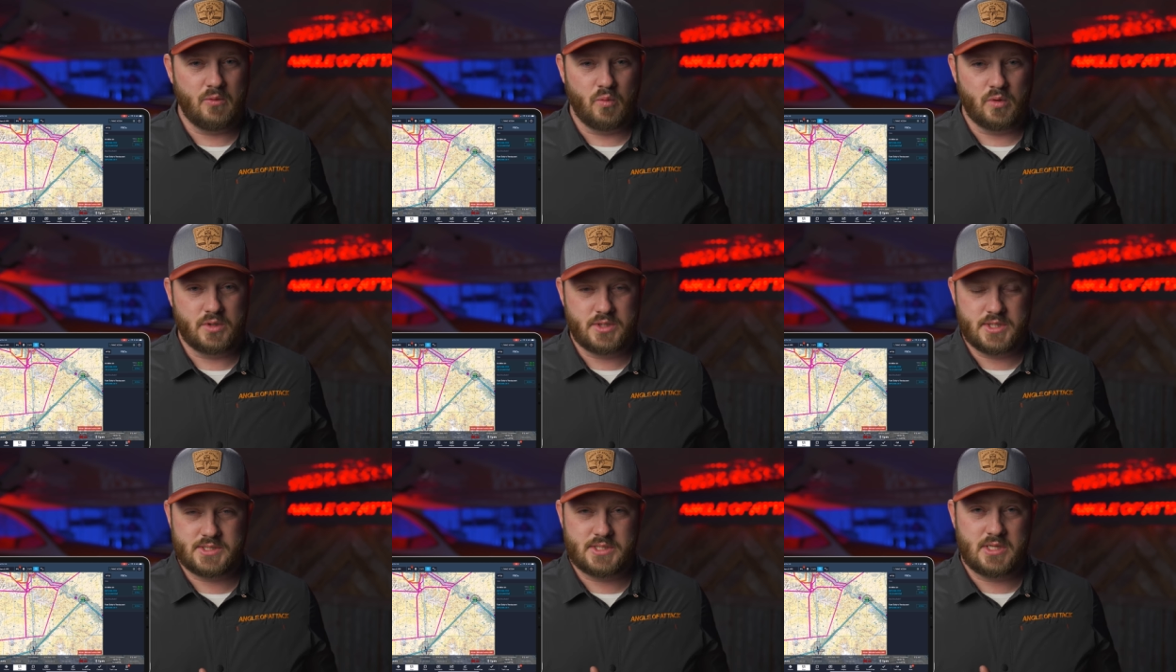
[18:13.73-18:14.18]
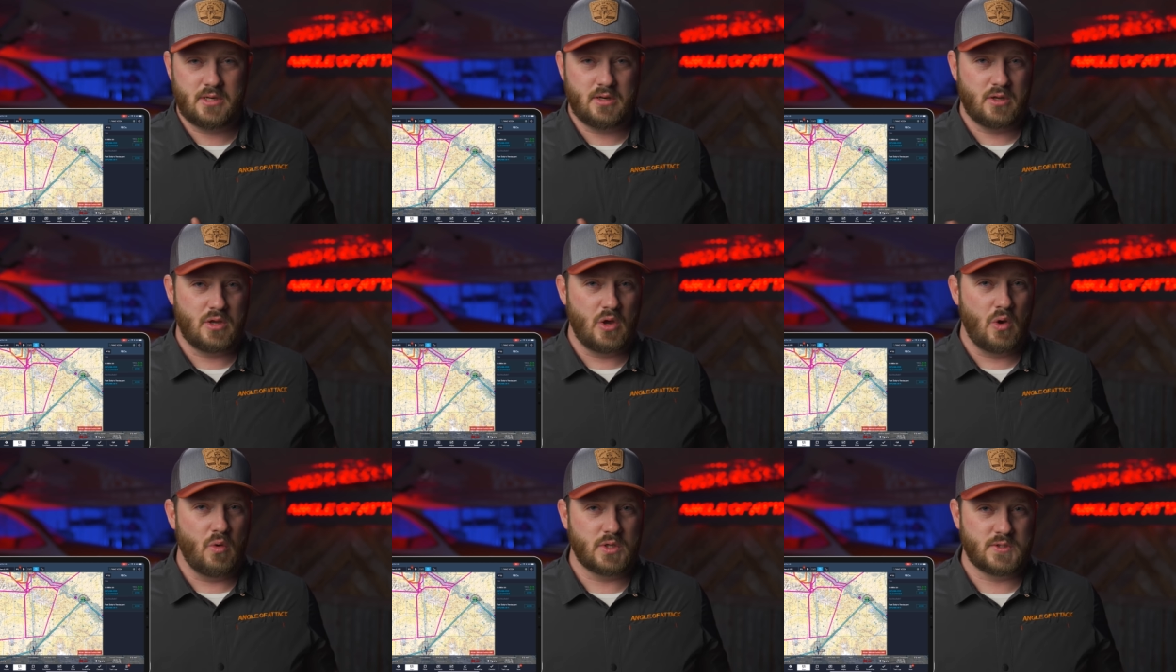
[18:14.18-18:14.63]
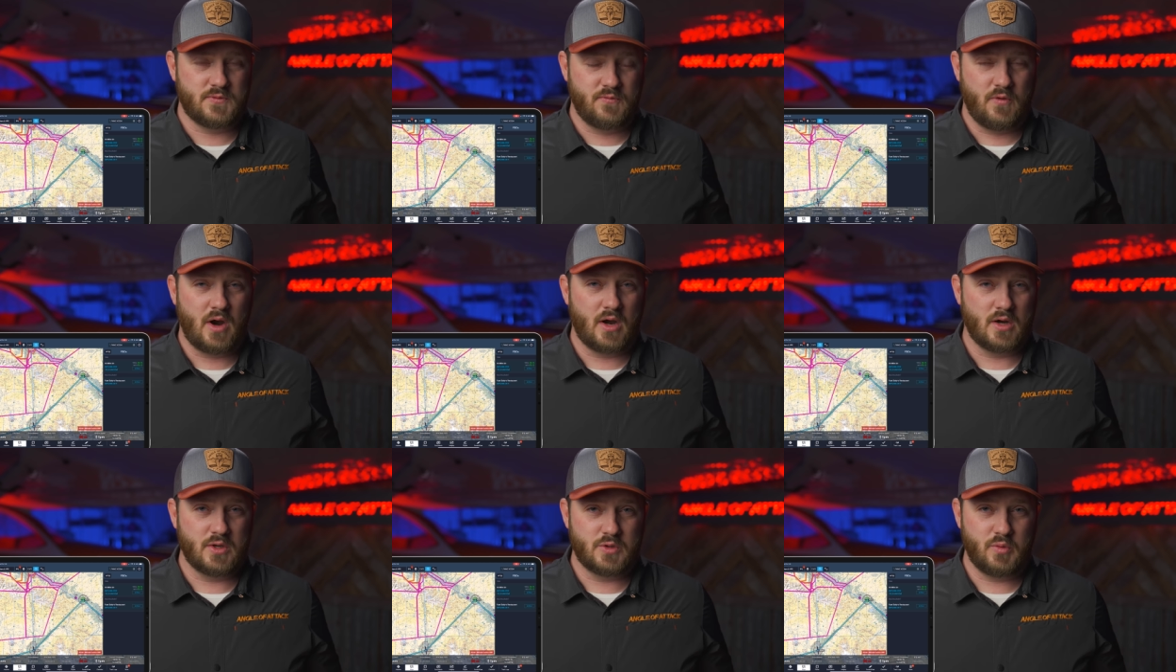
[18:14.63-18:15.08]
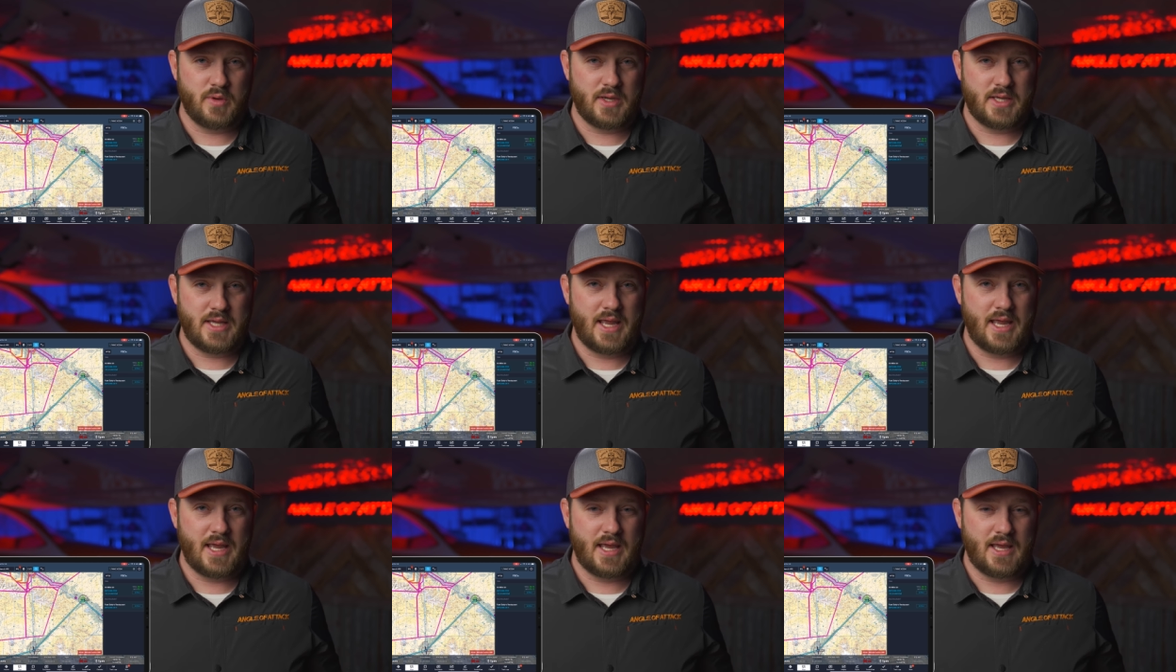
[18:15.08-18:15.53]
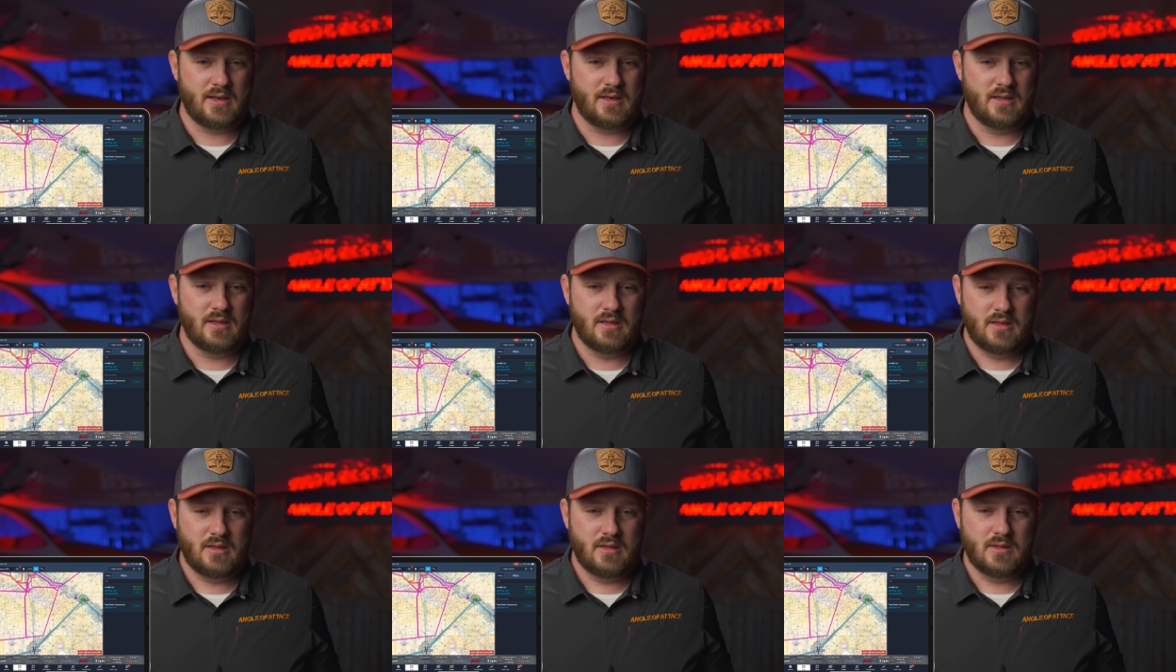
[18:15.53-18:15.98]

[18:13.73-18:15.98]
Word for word: We're just going to go as far as we can.